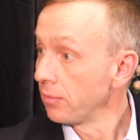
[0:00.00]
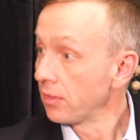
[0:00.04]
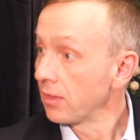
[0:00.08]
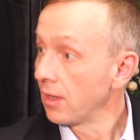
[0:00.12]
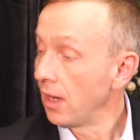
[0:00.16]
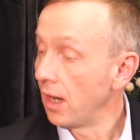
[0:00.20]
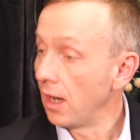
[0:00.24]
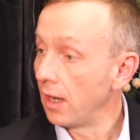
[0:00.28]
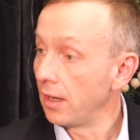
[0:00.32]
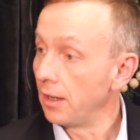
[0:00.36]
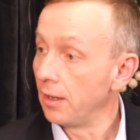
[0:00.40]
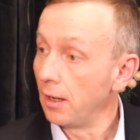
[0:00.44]

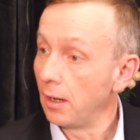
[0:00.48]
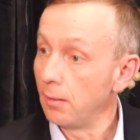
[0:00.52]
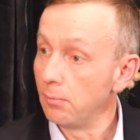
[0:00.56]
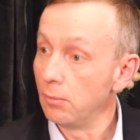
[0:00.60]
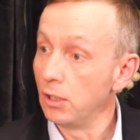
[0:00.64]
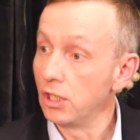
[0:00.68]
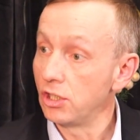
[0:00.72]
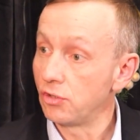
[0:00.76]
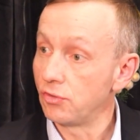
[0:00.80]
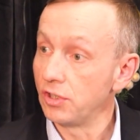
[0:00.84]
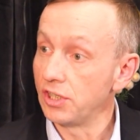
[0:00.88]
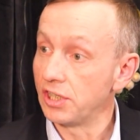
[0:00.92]
And a
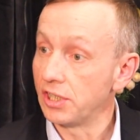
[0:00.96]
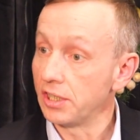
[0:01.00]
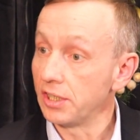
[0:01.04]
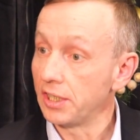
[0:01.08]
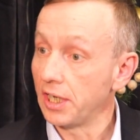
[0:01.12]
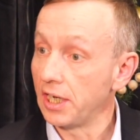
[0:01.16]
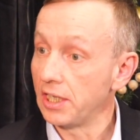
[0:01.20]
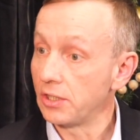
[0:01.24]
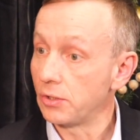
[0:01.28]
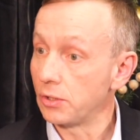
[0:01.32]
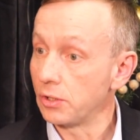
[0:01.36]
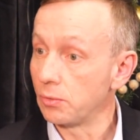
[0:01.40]
most recent
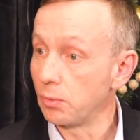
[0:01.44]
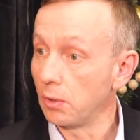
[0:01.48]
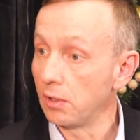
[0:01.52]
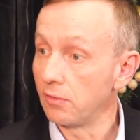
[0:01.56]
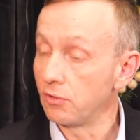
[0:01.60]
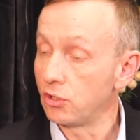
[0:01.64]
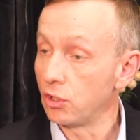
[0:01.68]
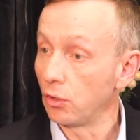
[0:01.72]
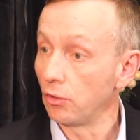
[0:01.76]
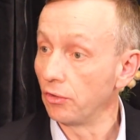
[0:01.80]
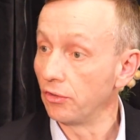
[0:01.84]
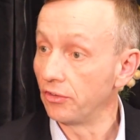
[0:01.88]
case was one of
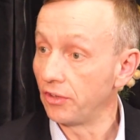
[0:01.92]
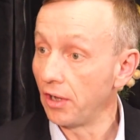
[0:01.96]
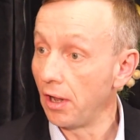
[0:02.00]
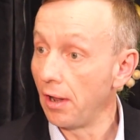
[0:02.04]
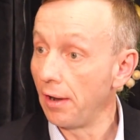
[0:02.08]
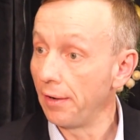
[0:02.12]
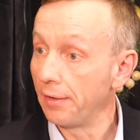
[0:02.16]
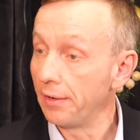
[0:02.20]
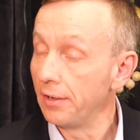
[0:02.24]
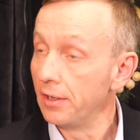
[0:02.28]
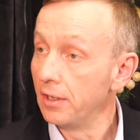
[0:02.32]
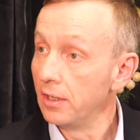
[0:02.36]
John
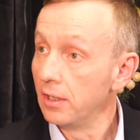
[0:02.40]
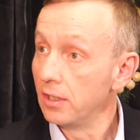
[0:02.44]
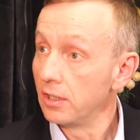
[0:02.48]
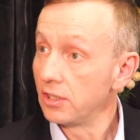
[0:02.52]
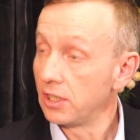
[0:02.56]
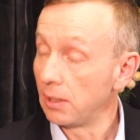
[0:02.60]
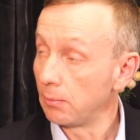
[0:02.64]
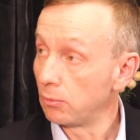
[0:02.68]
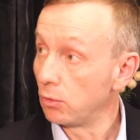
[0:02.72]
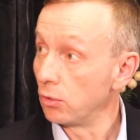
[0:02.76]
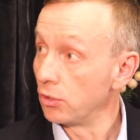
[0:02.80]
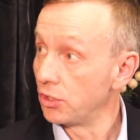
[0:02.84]
Dunn, a
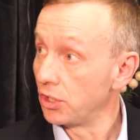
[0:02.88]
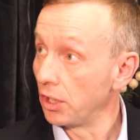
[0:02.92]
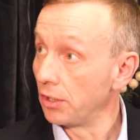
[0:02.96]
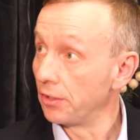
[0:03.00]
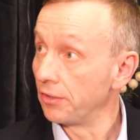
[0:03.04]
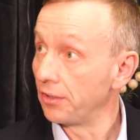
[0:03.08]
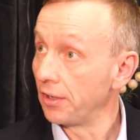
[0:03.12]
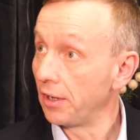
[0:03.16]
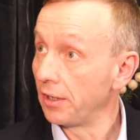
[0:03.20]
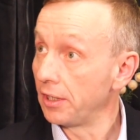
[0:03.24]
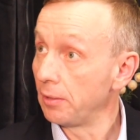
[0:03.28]
chap called John Dunn.